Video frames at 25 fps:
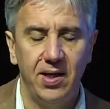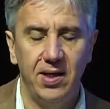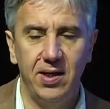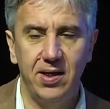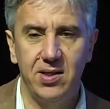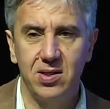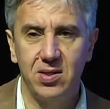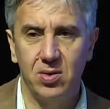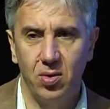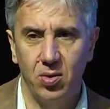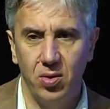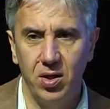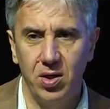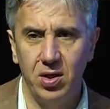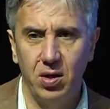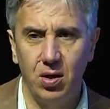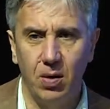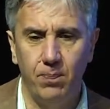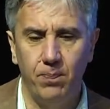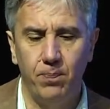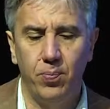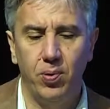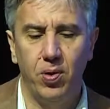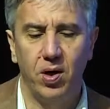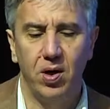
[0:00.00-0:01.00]
it's going
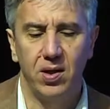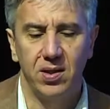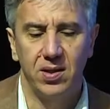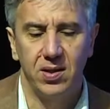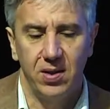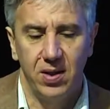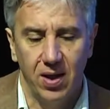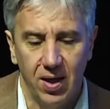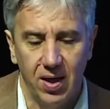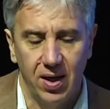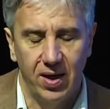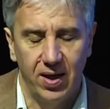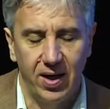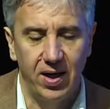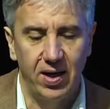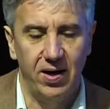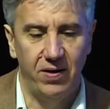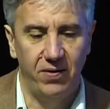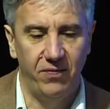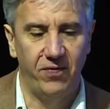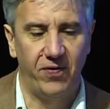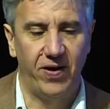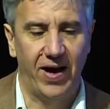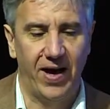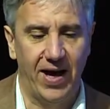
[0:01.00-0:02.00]
up
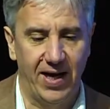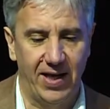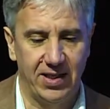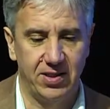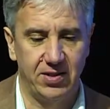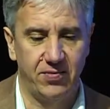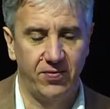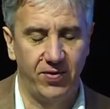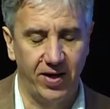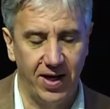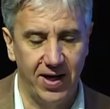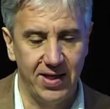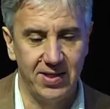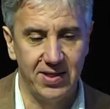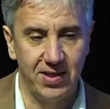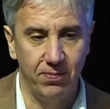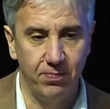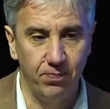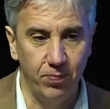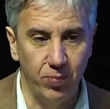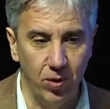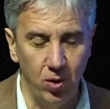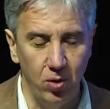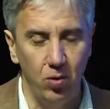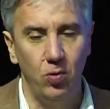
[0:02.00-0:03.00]
particularly fast, whereas in
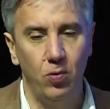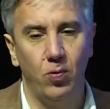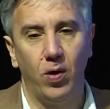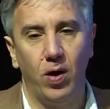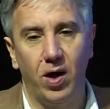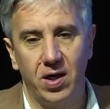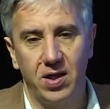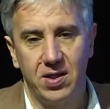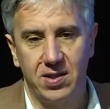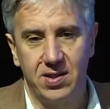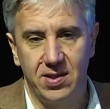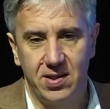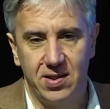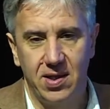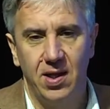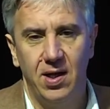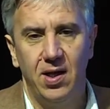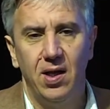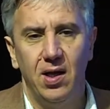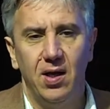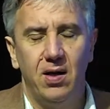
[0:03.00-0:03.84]
blue ones,